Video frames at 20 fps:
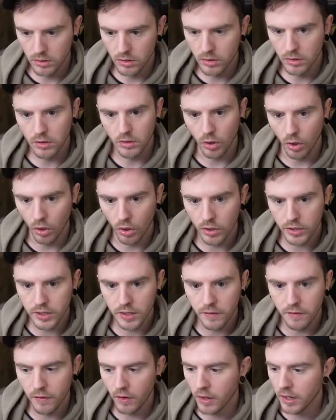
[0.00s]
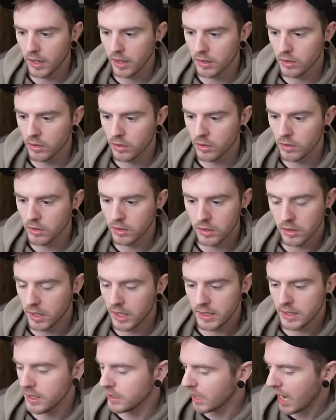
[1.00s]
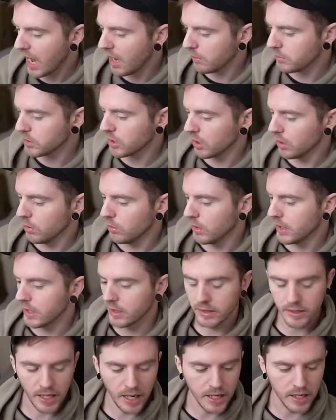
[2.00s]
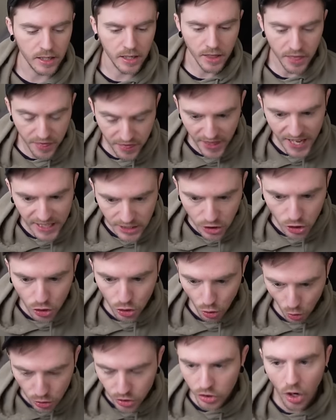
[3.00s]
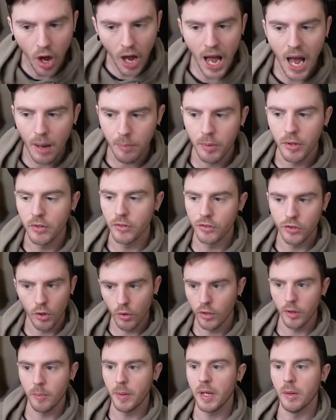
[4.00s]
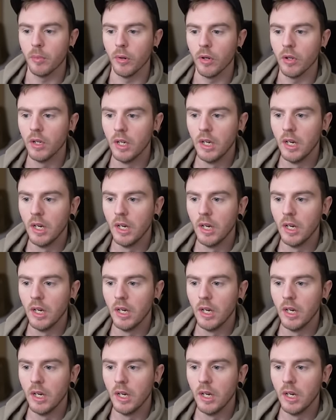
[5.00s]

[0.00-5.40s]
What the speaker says: Of course he fucking does. This is absolutely insane. This does not happen to other people.